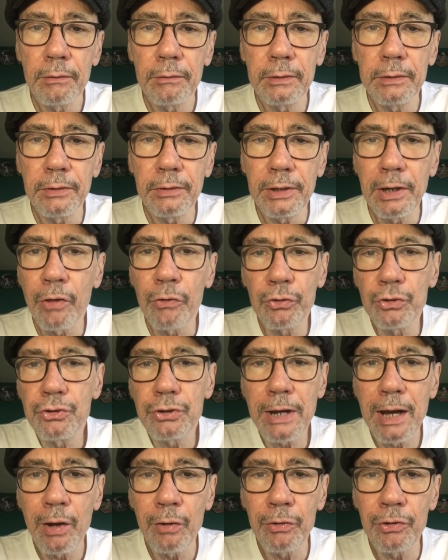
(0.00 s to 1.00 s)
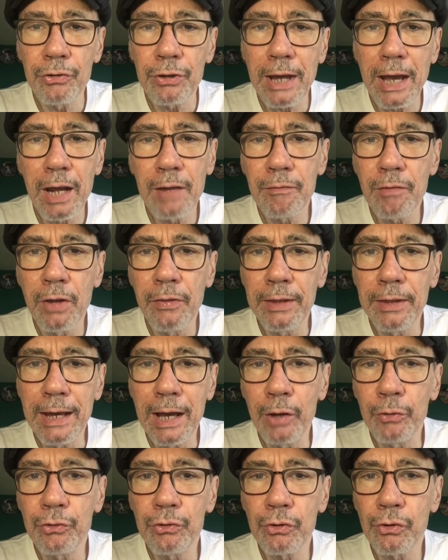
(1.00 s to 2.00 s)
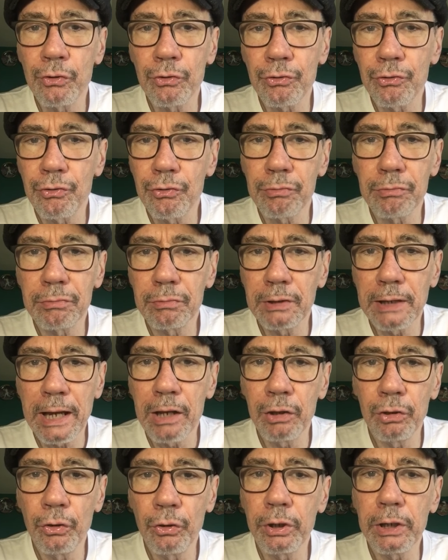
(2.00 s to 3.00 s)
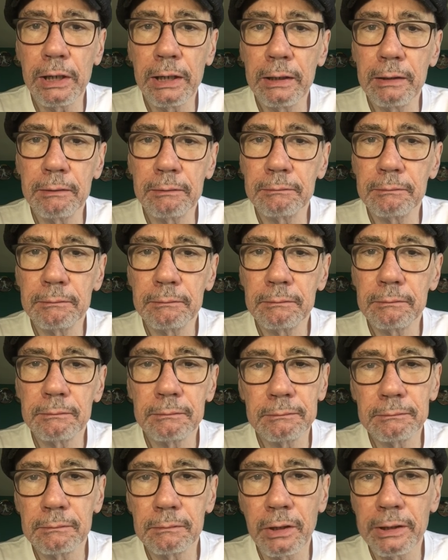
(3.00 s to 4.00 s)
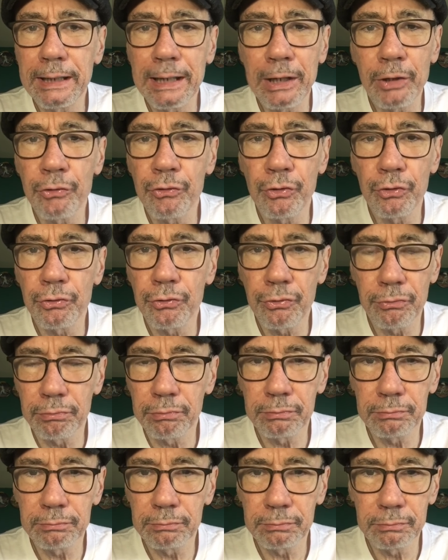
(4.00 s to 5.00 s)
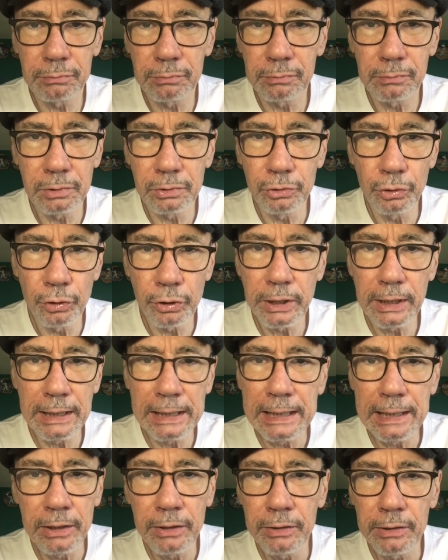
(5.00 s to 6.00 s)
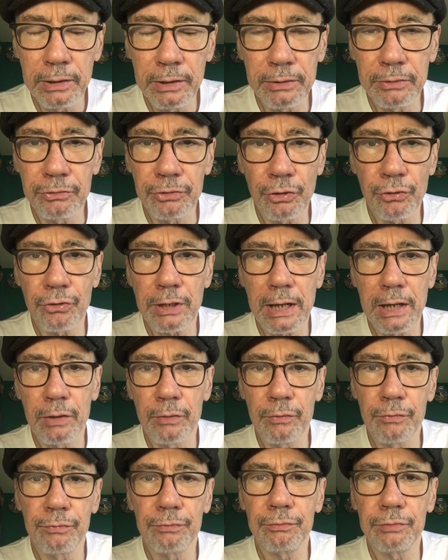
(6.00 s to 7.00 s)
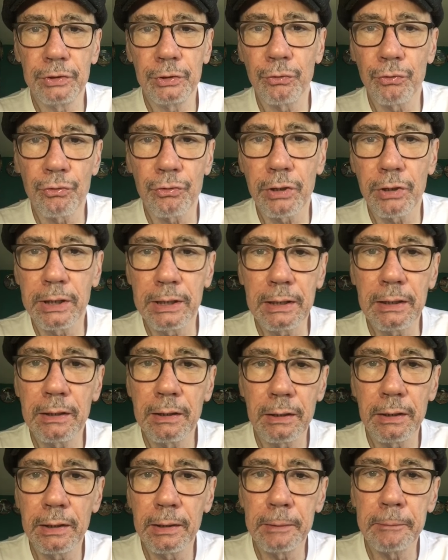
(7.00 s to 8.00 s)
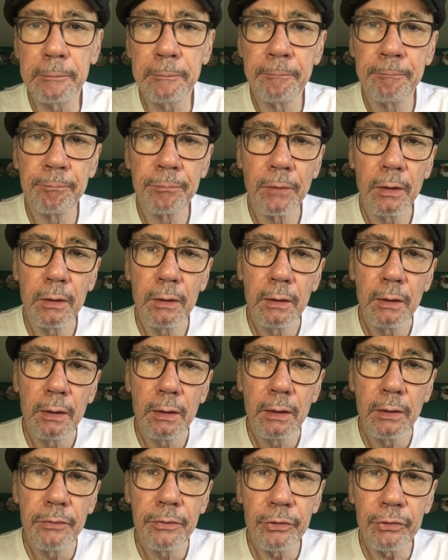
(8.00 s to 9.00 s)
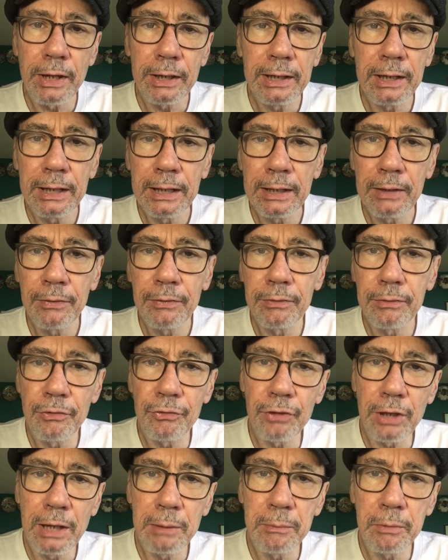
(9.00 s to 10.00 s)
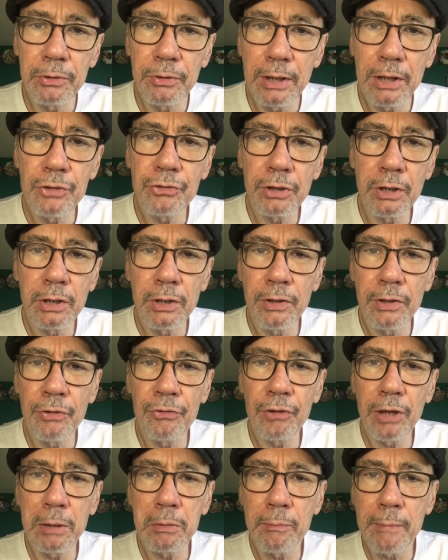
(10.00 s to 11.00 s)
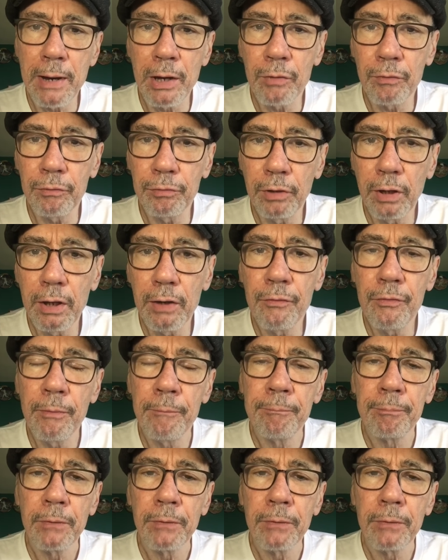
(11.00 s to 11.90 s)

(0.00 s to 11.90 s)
the other child is kind of on the outskirts, kind of looking on the outskirts, looking in, and just kind of feels like they're not getting the same attention and the same amount of love.